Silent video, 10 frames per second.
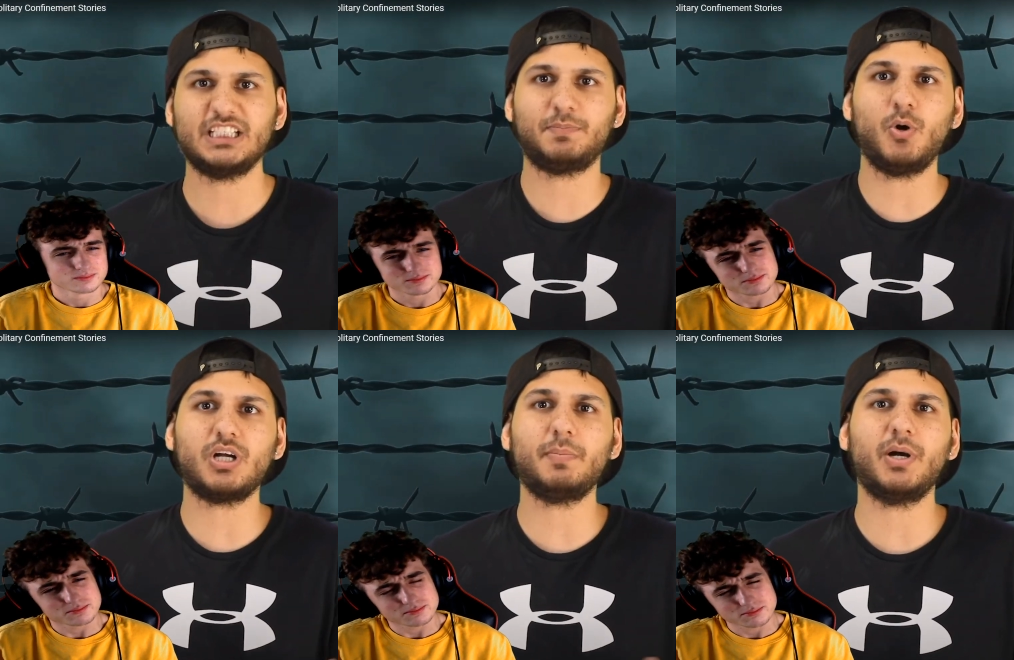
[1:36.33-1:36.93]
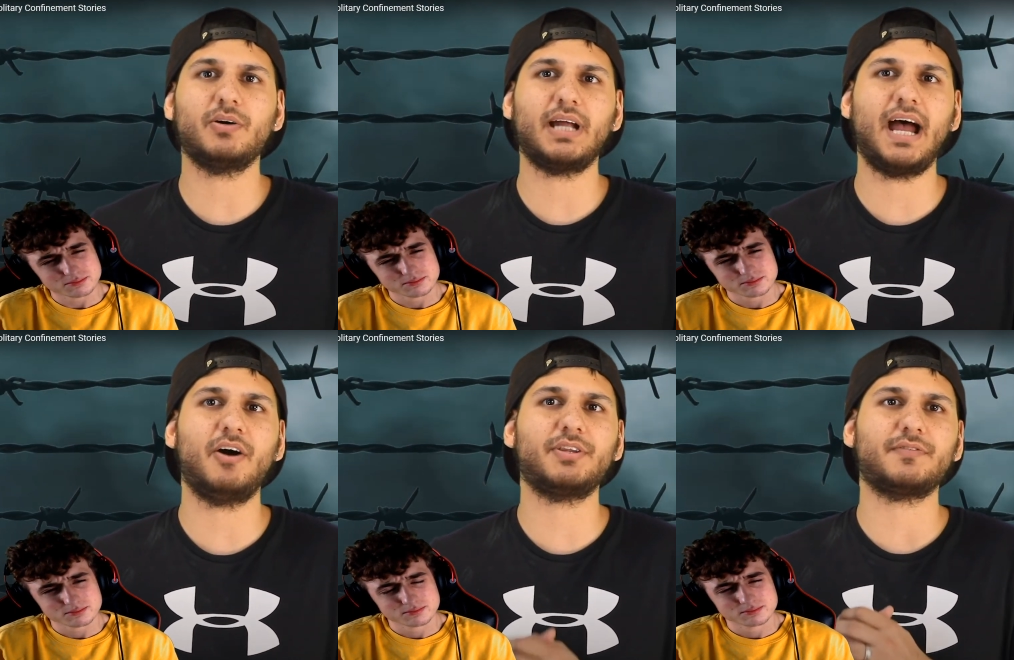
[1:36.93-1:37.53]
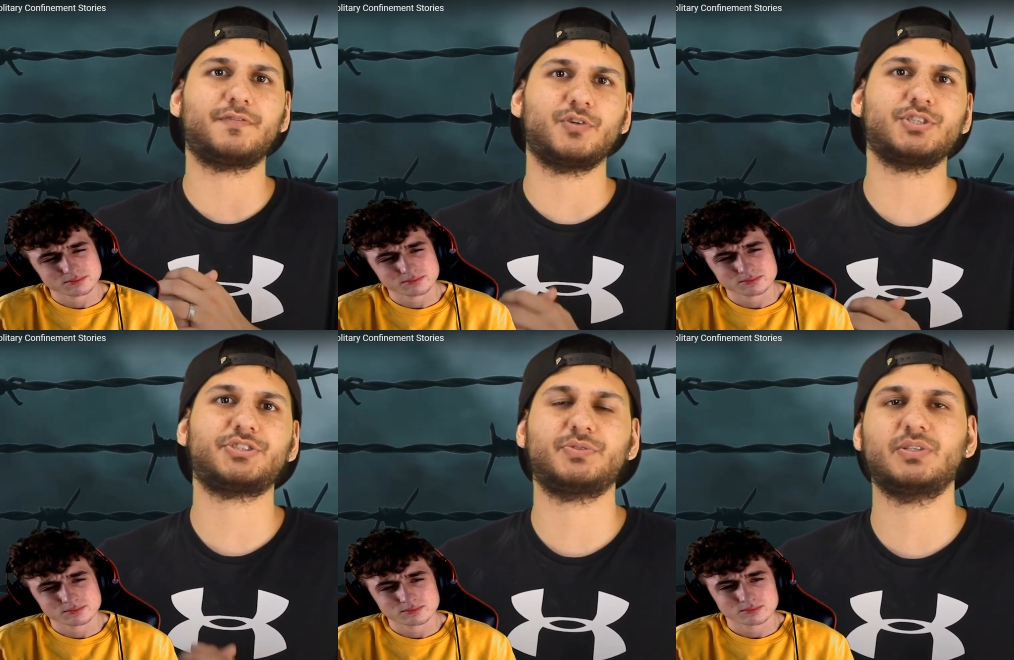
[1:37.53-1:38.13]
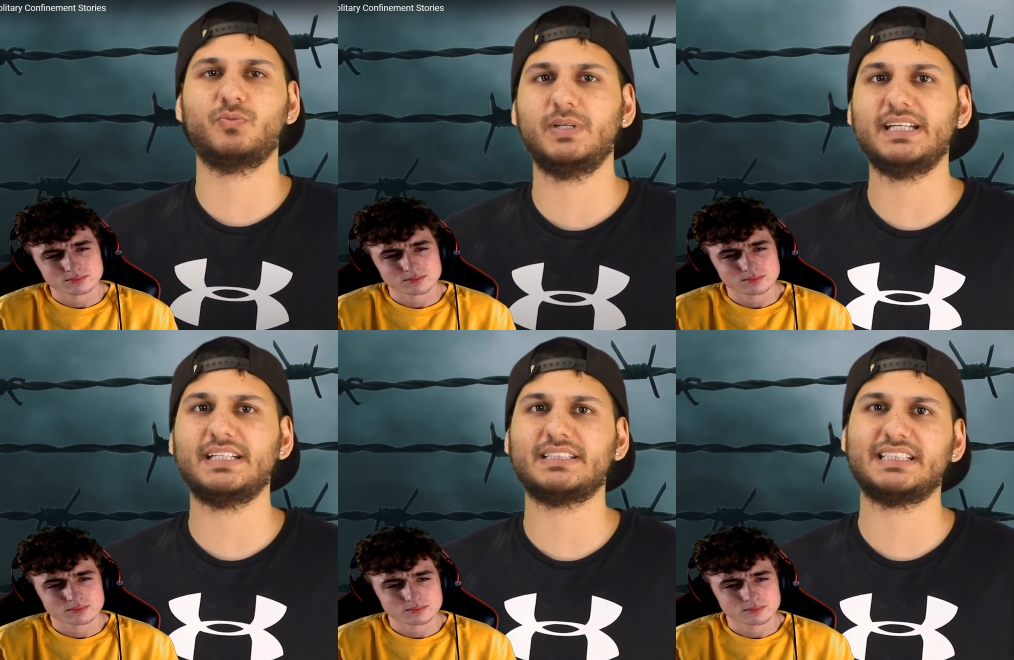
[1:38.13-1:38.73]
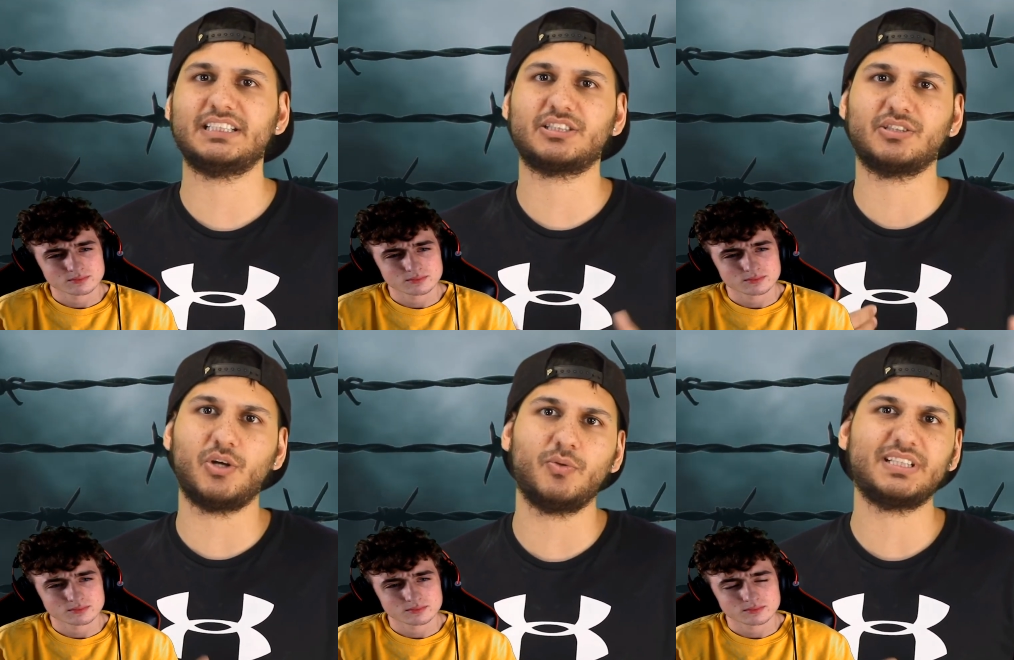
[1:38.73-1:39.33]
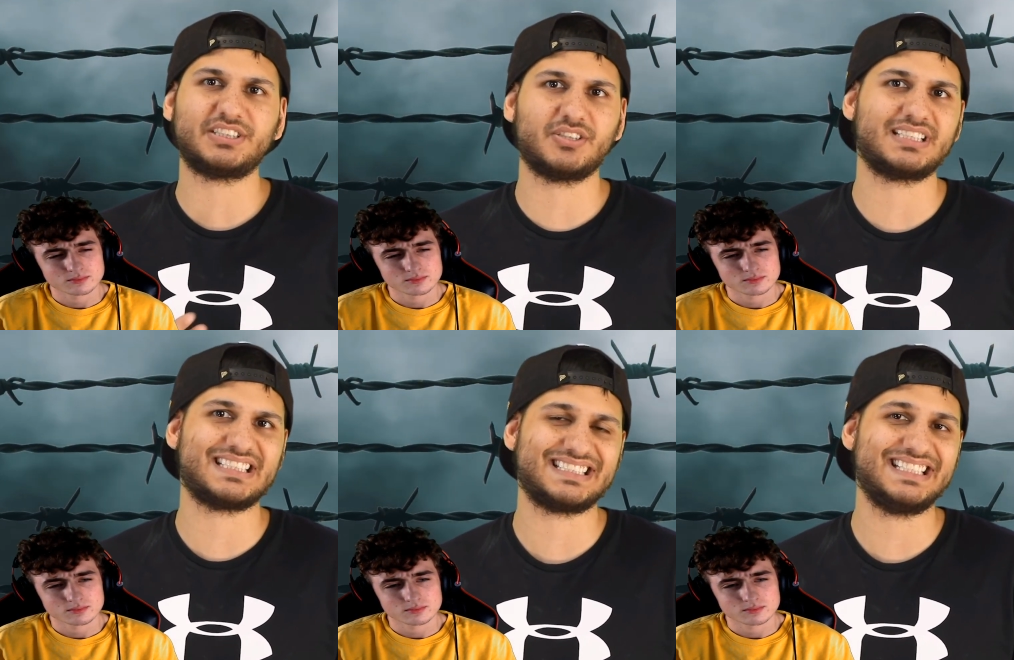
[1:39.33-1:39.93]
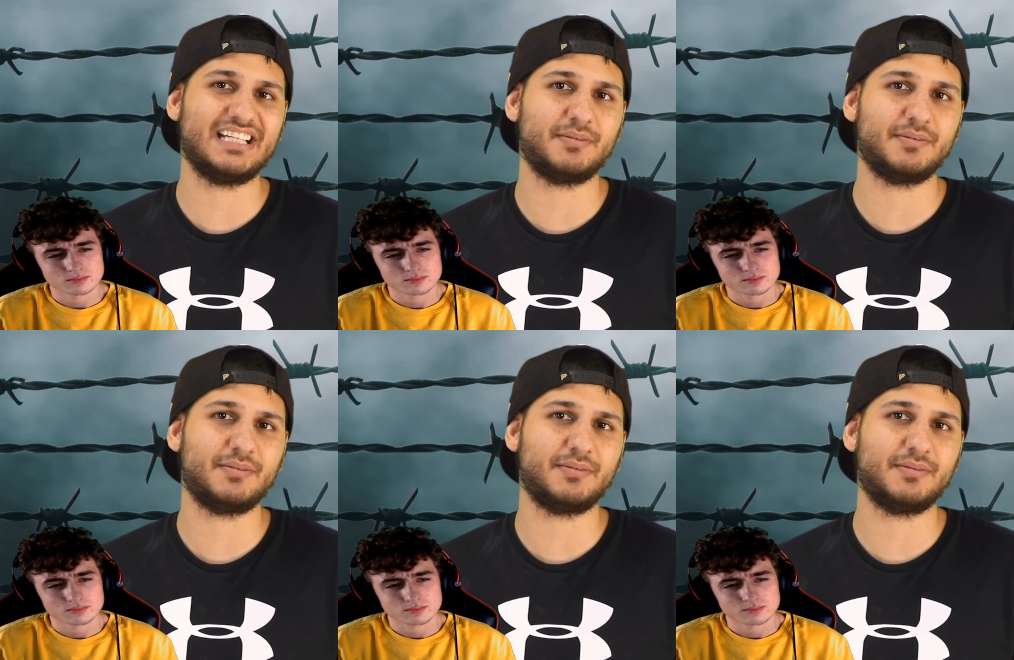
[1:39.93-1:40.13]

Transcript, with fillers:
Speaker 1: He spoke about how the first three weeks he slowly started to see